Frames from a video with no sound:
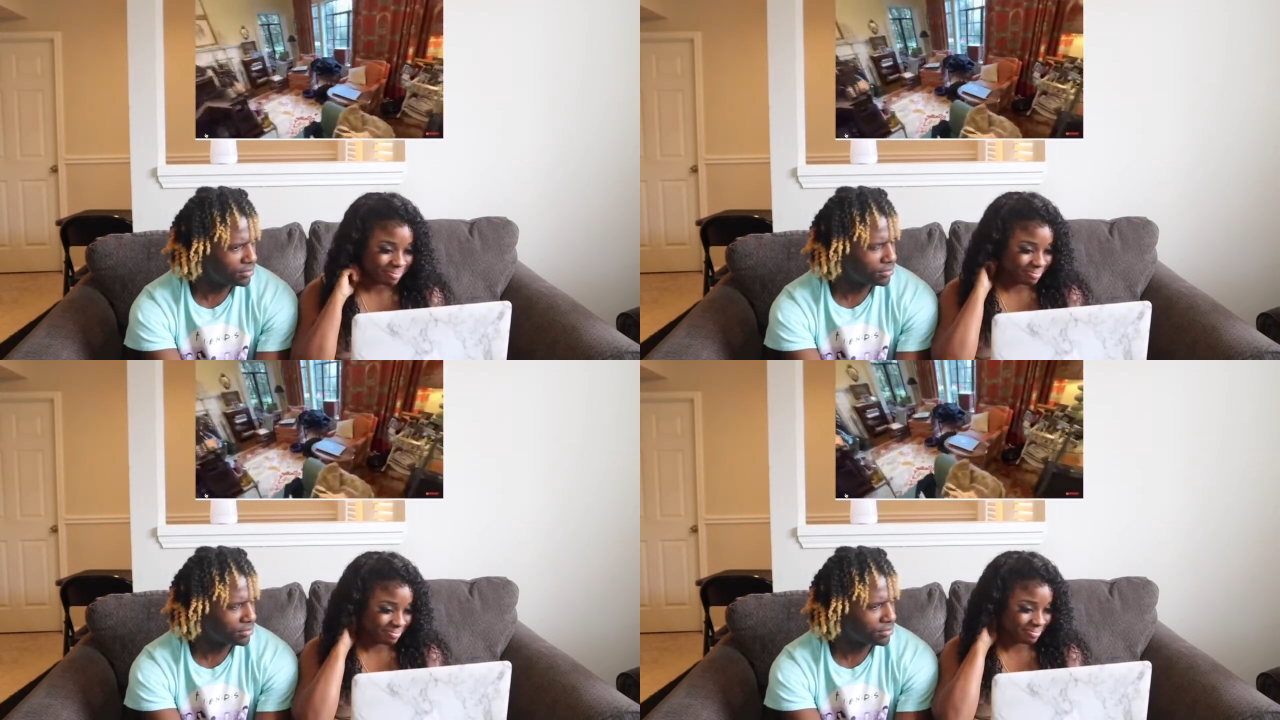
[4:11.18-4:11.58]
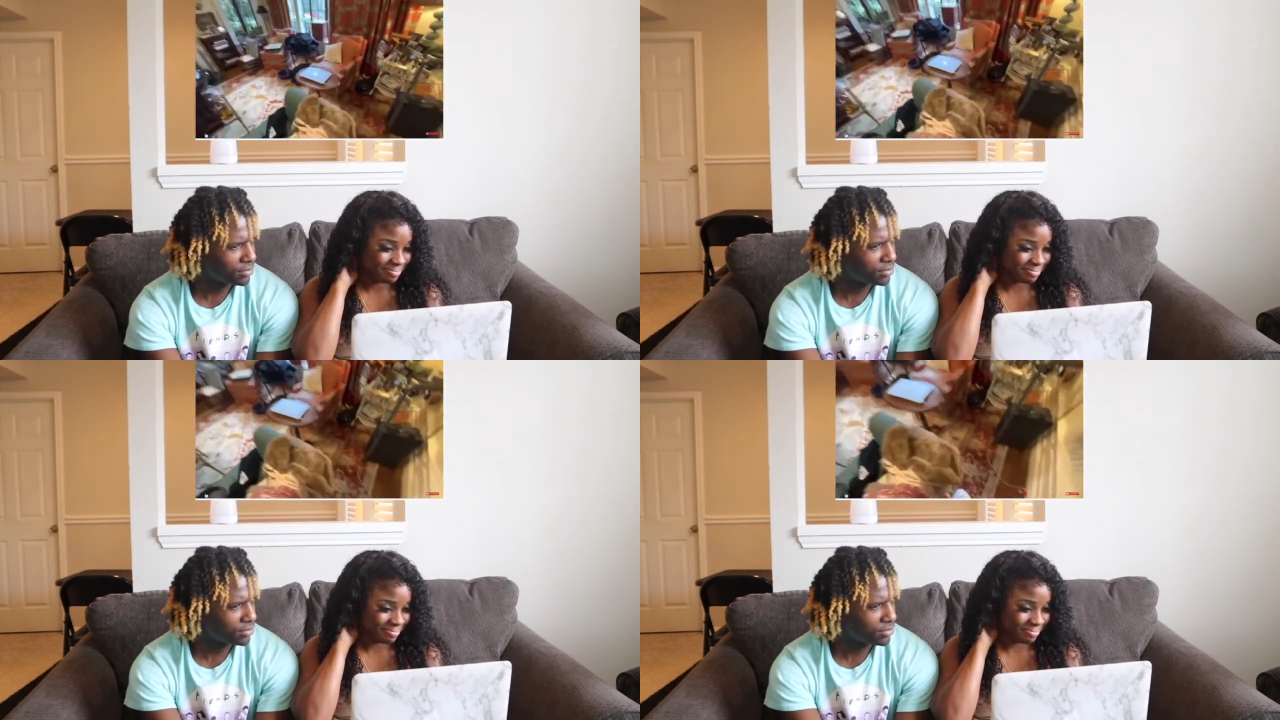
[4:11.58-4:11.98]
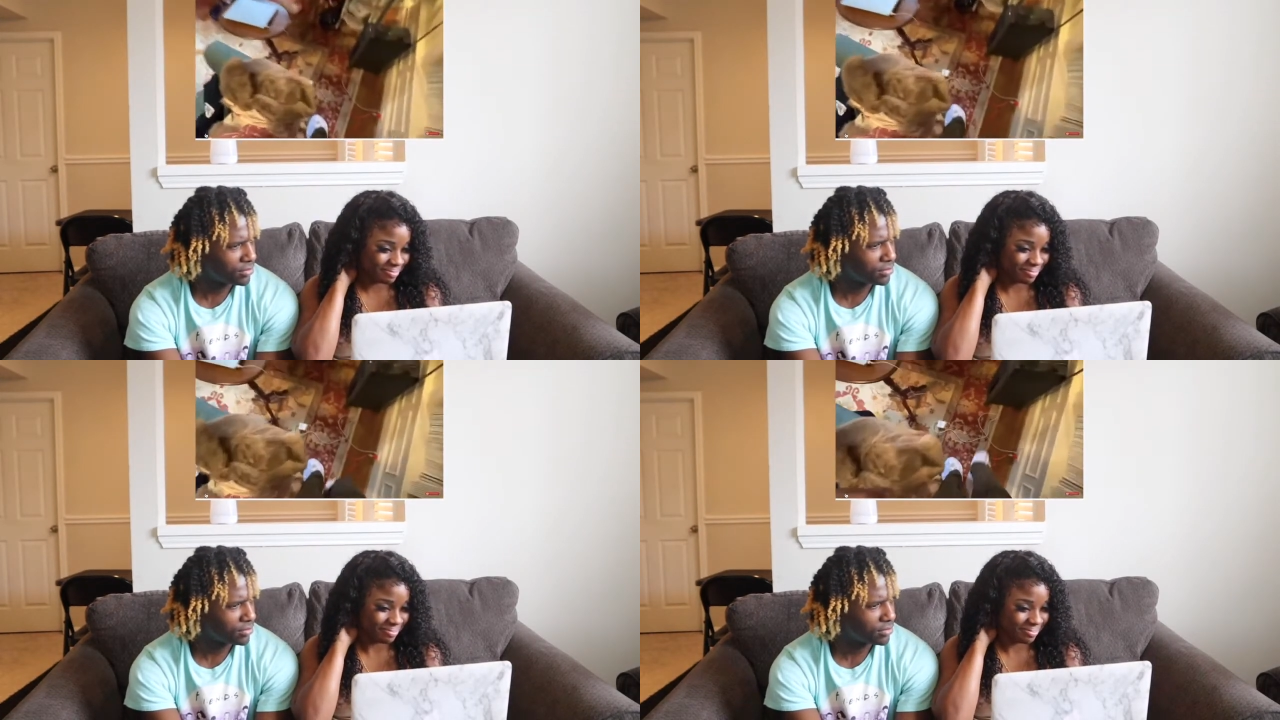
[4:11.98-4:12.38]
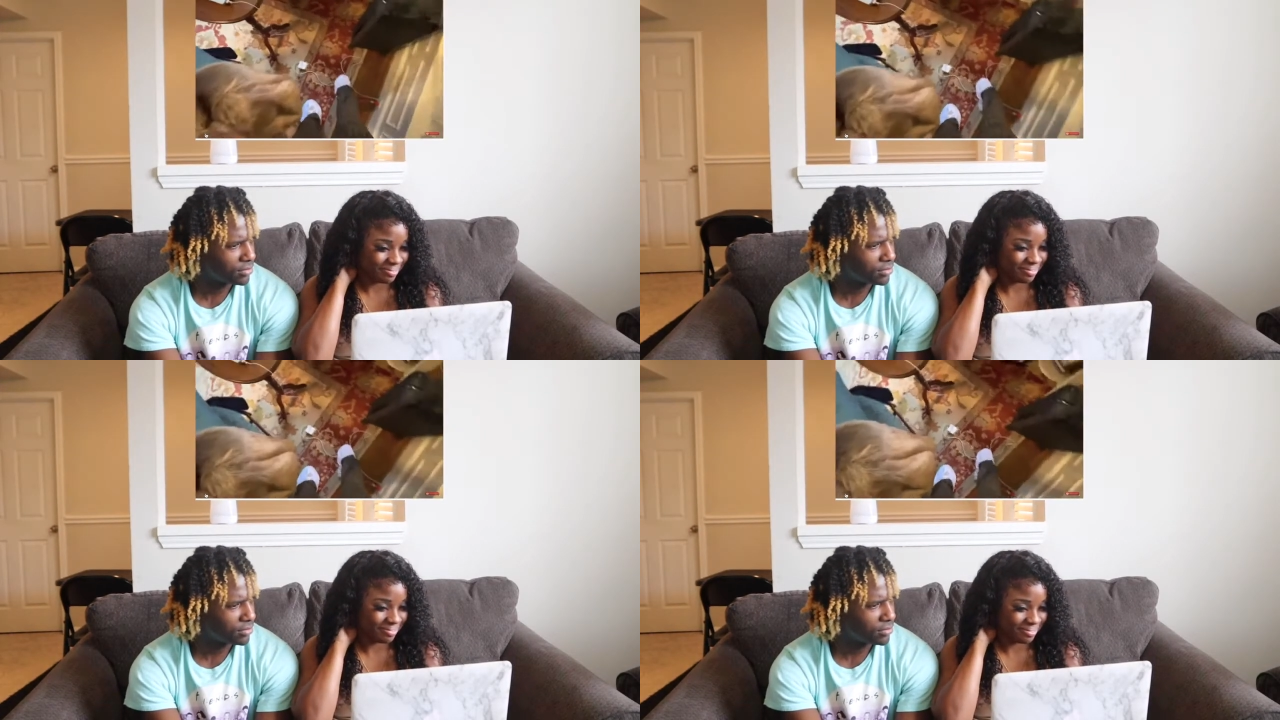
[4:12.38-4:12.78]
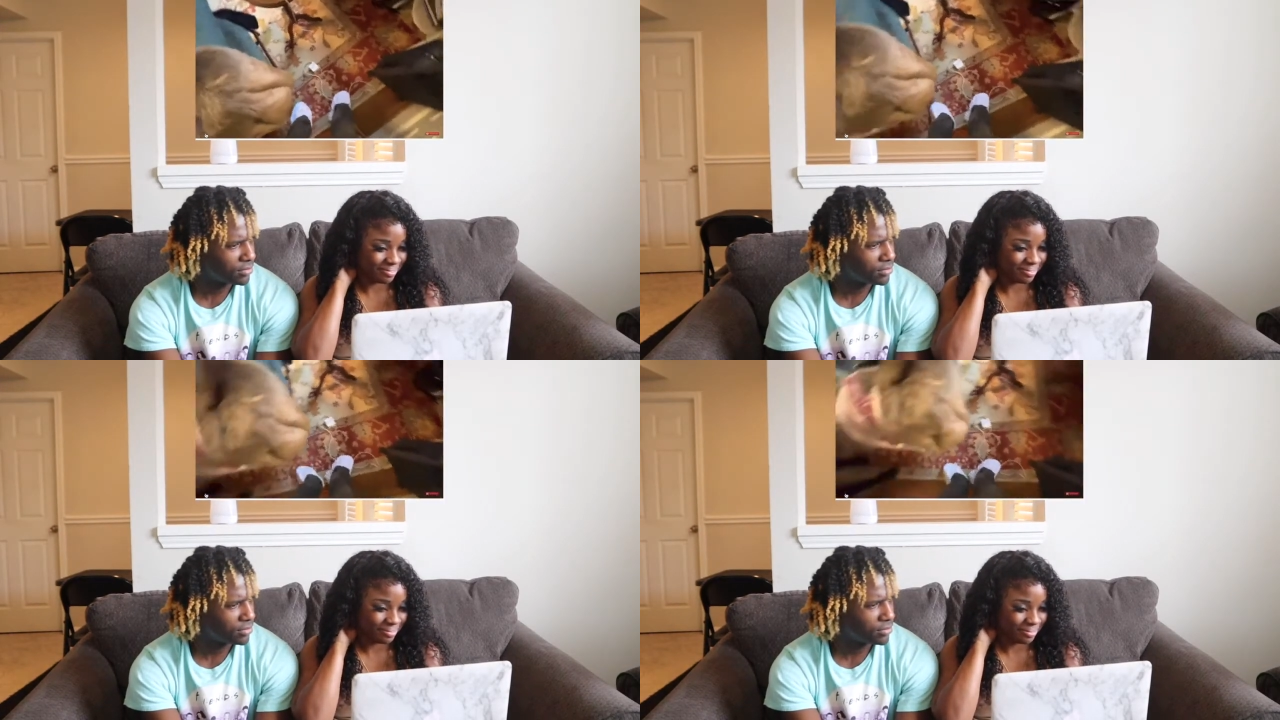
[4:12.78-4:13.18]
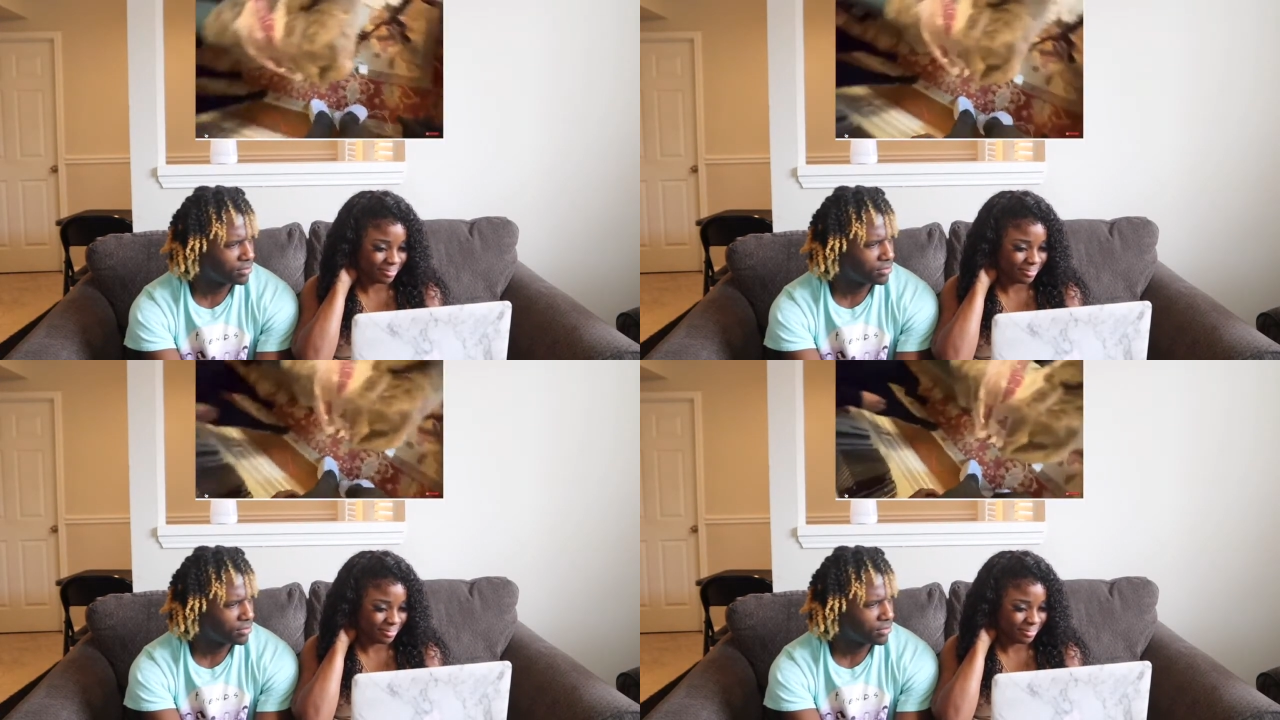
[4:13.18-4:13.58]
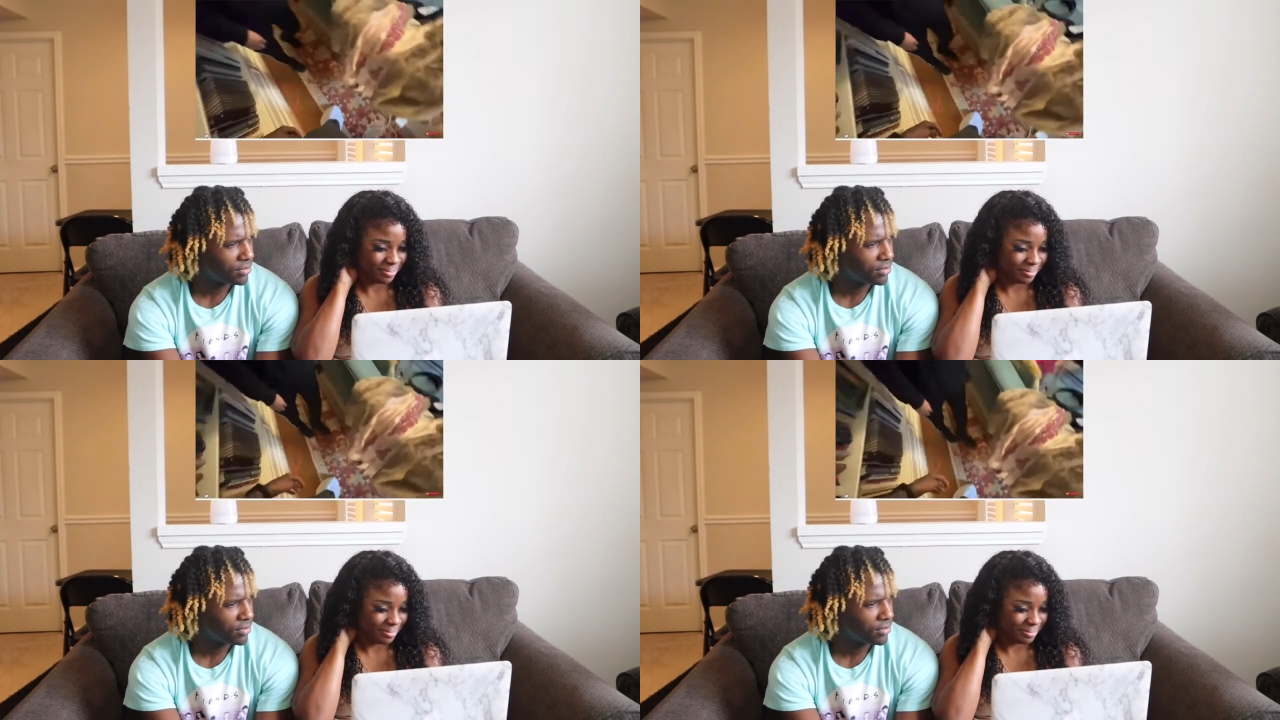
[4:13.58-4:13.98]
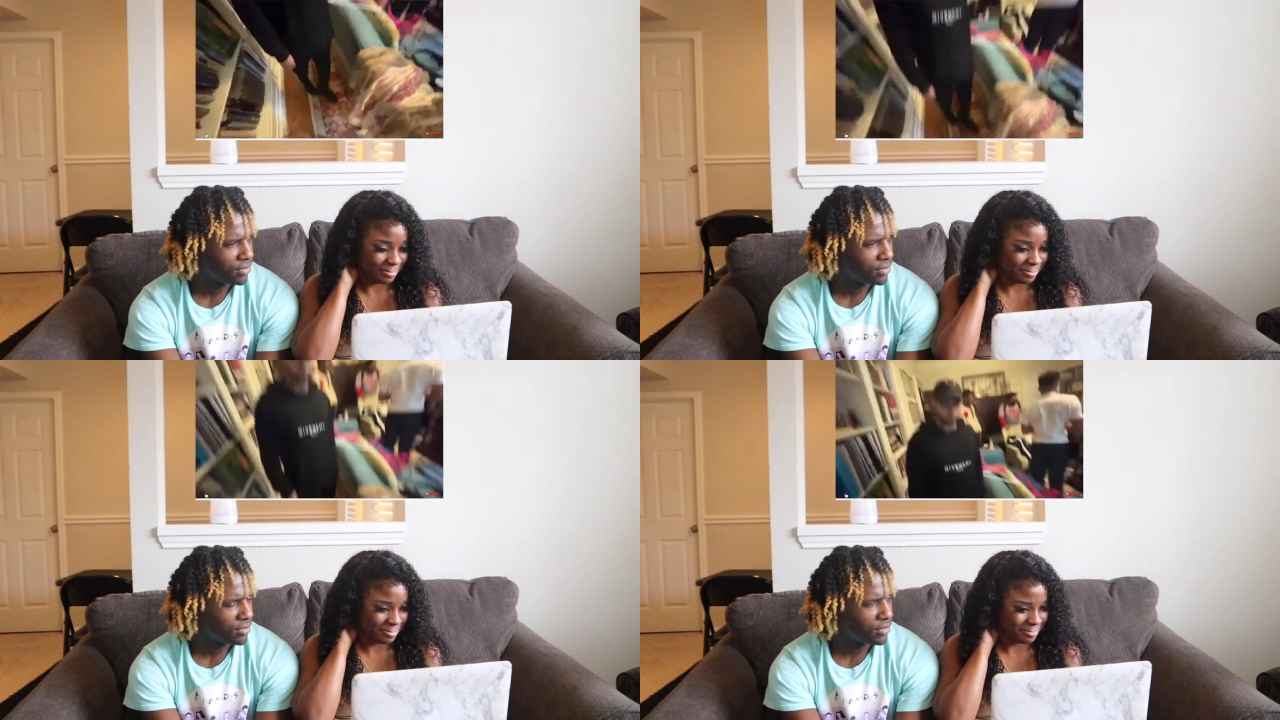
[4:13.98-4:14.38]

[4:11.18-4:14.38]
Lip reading: (silence)